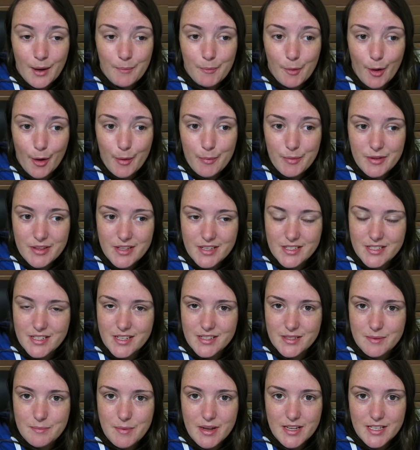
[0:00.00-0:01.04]
Hoping this
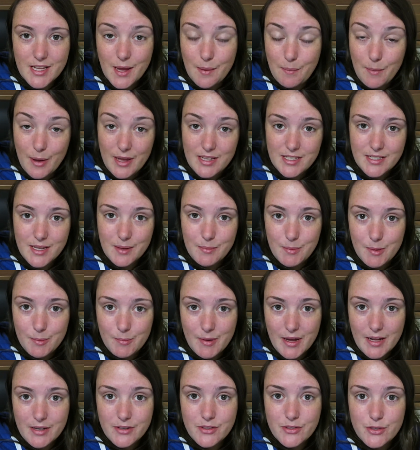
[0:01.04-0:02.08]
doesn't mess up my sleeping
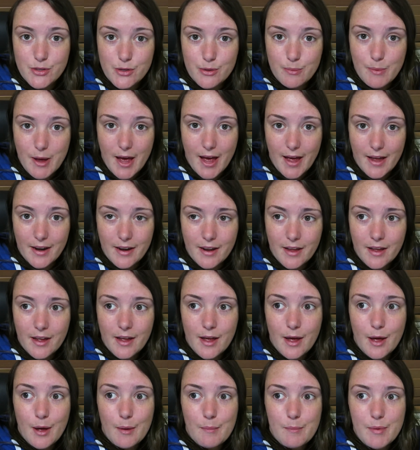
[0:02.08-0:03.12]
pattern too
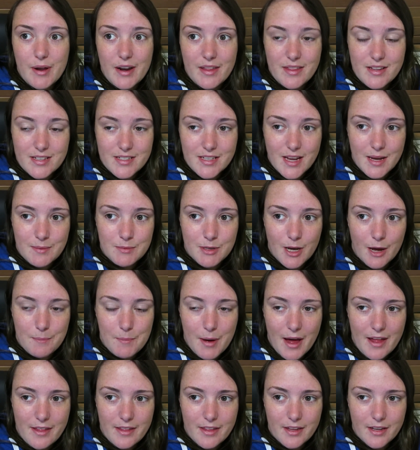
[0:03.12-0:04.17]
bad, but at the same time
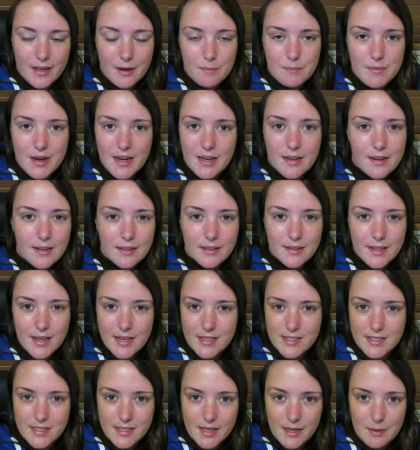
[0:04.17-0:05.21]
I think I'm needing
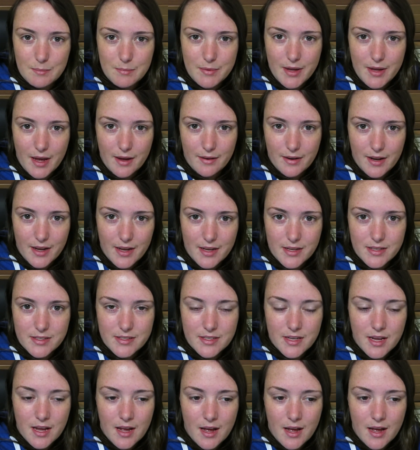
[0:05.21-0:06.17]
less sleep nowadays.